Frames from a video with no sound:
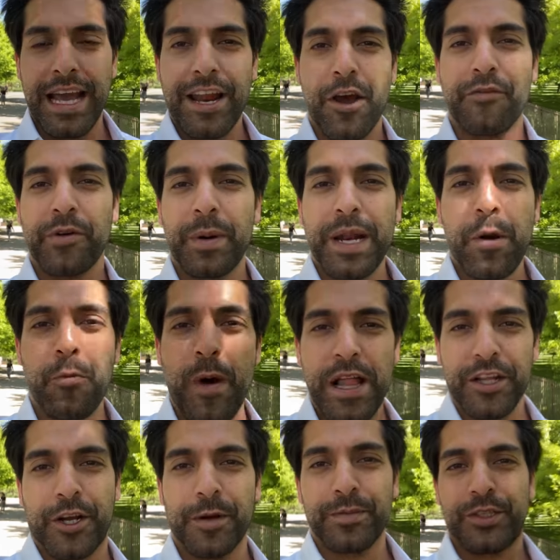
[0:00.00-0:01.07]
Hello everyone and
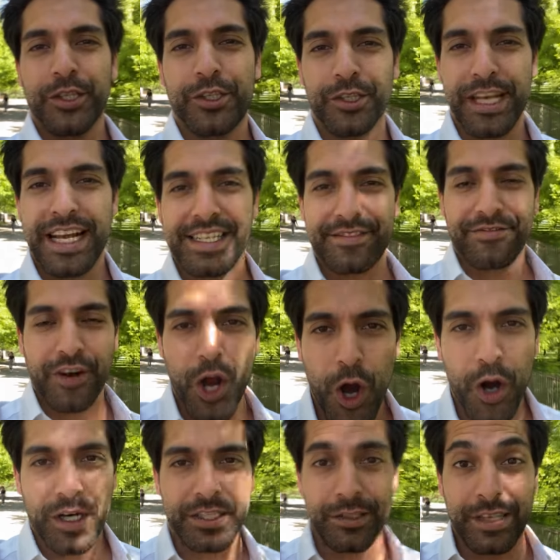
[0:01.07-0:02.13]
welcome to today's
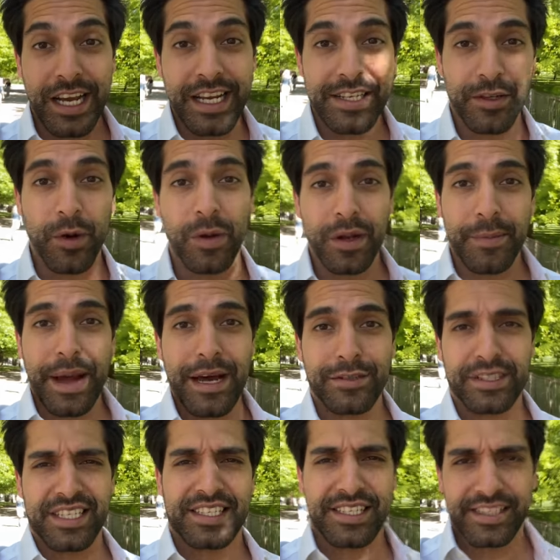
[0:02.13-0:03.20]
vlog. Today is all
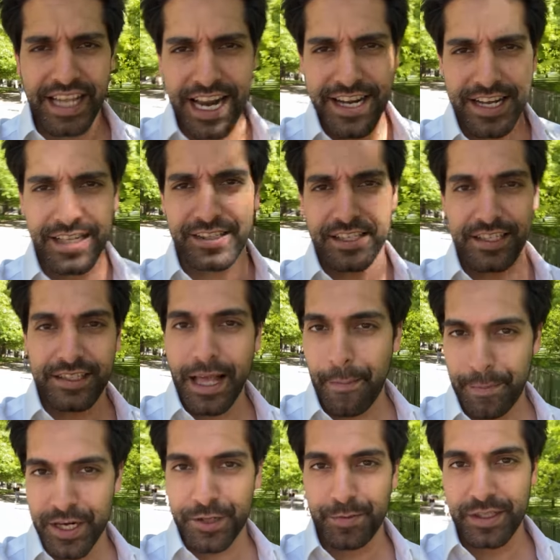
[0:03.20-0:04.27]
about the state and
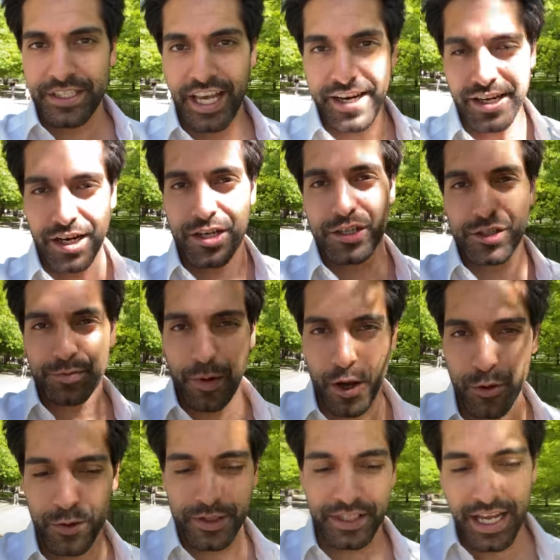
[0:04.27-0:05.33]
establishment getting
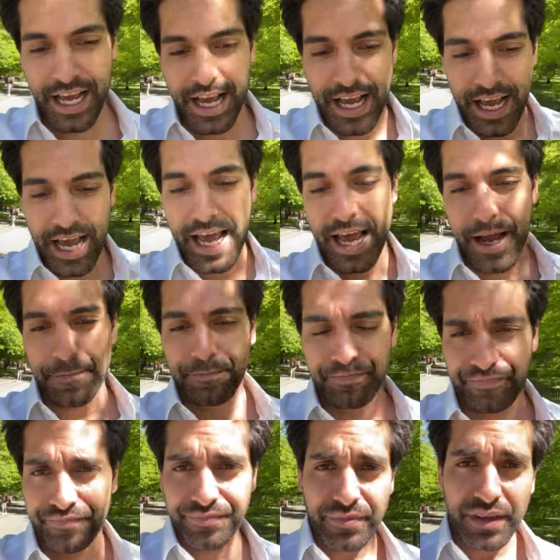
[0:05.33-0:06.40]
exposed.
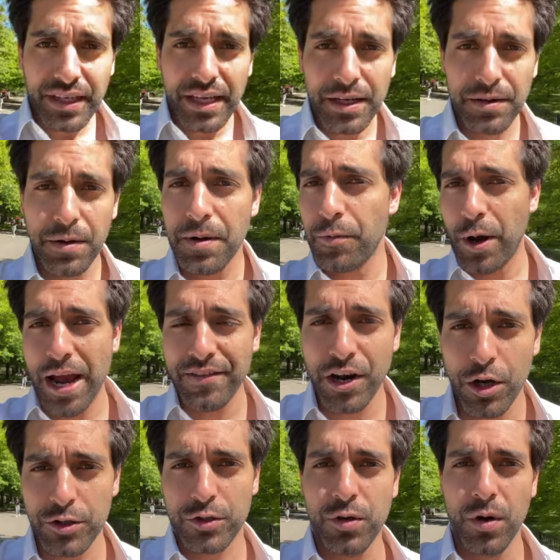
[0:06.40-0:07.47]
Um, we have a
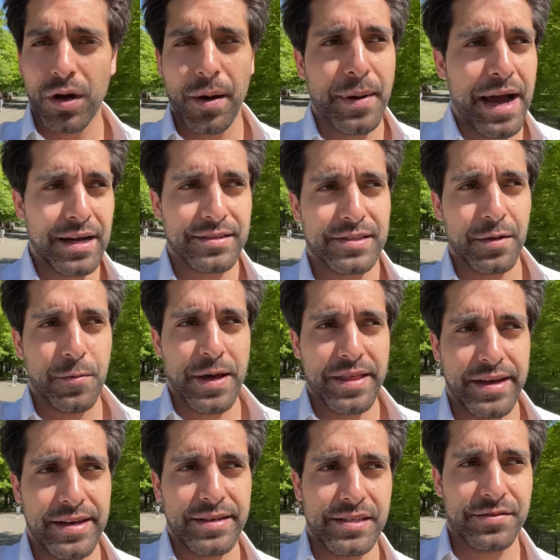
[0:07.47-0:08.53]
lot to talk about, so
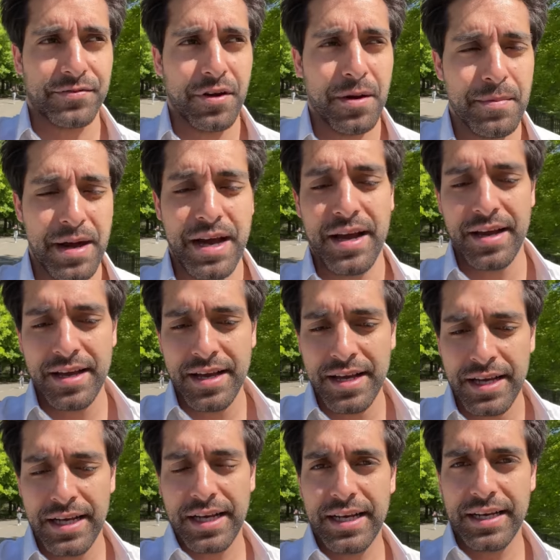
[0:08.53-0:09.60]
whether it's from uh,
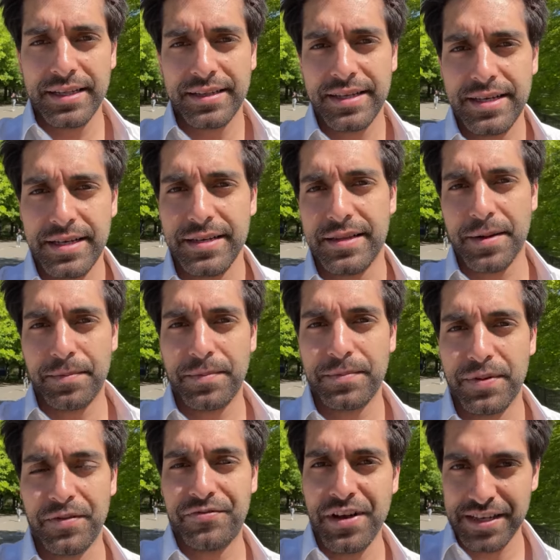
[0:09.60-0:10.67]
Uh, the, the
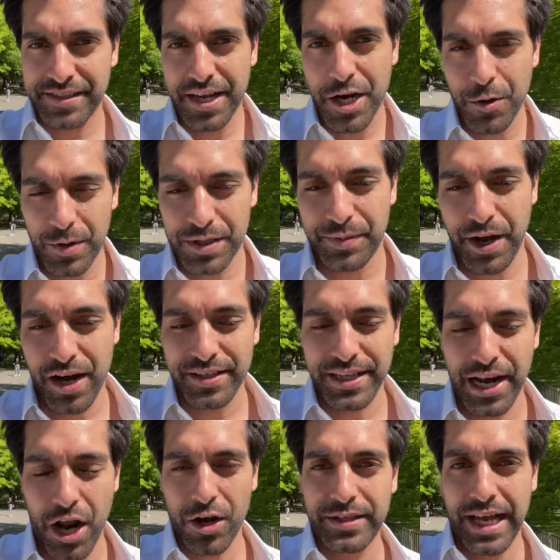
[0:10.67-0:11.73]
professor who was behind
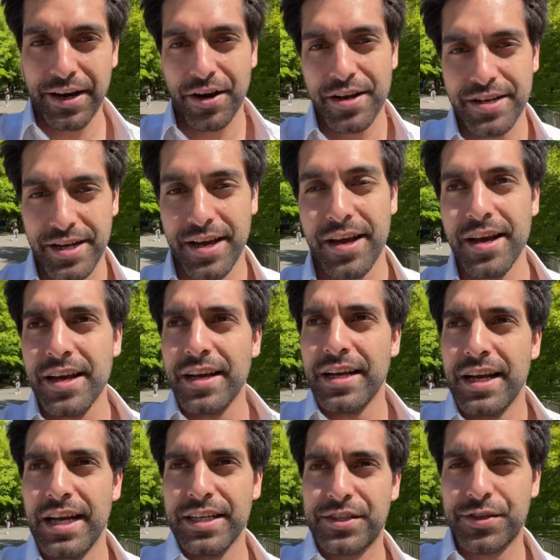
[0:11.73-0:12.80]
the lockdown idea
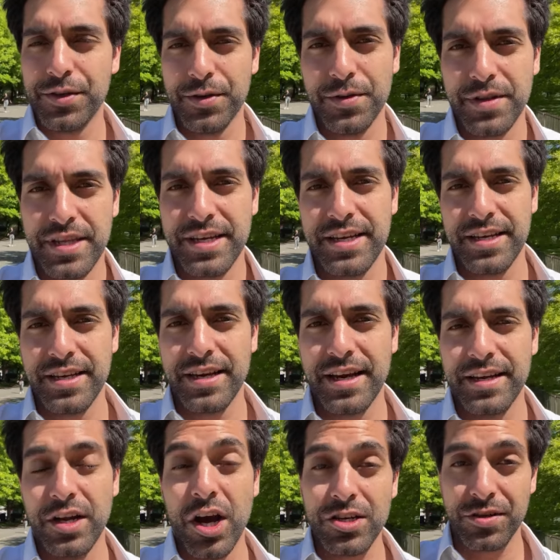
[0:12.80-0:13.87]
uh, to the
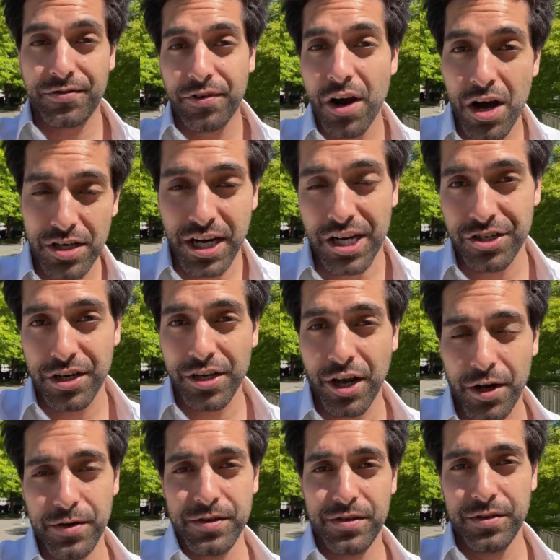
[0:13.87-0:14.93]
uh, Nigel Farage actually
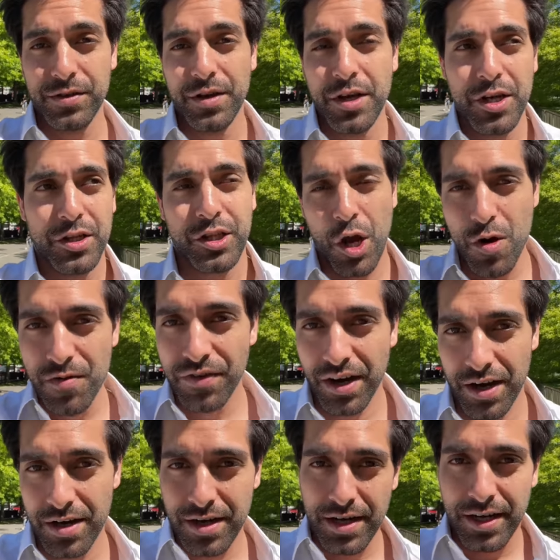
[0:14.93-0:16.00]
going to
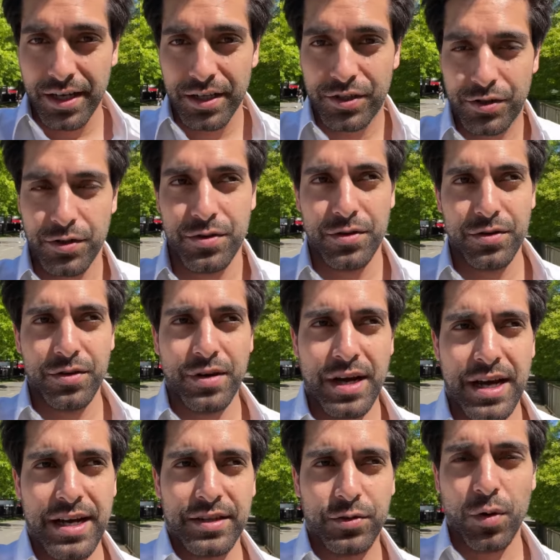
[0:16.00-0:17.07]
Dover to
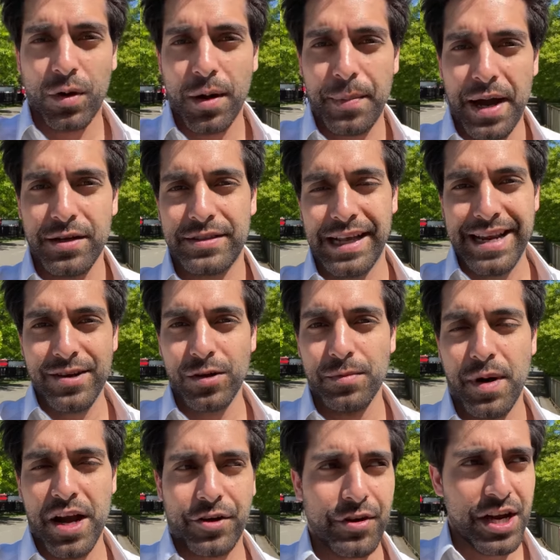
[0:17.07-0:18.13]
uh, talk about illegal
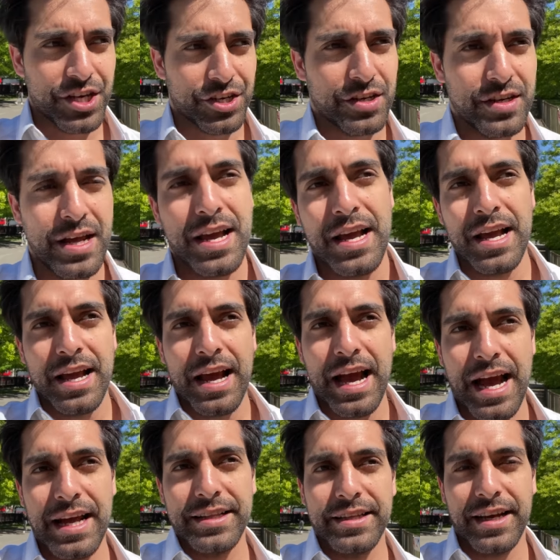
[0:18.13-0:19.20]
migration,
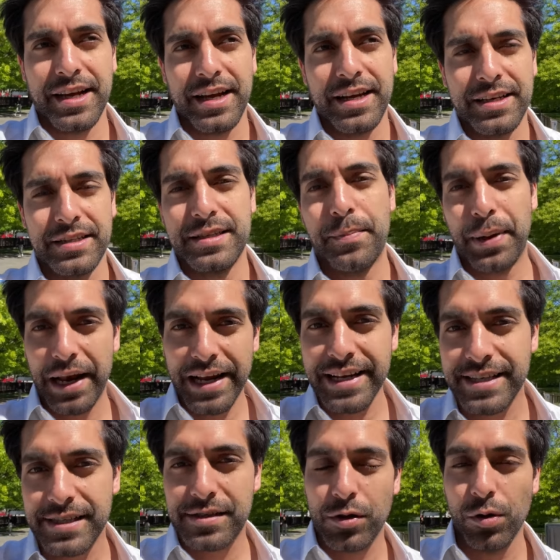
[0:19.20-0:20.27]
and uh, the
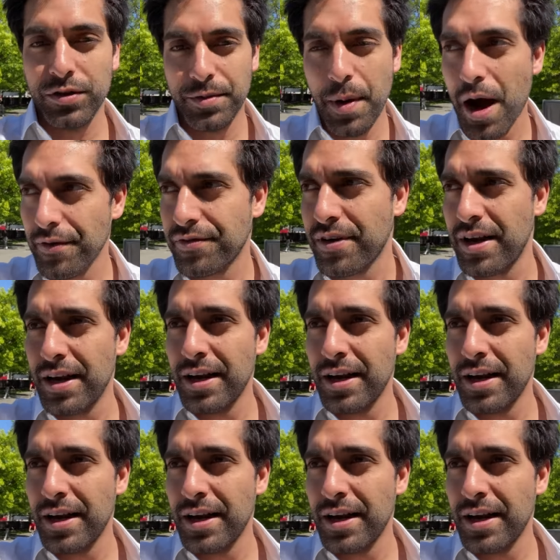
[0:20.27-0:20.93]
police told him off.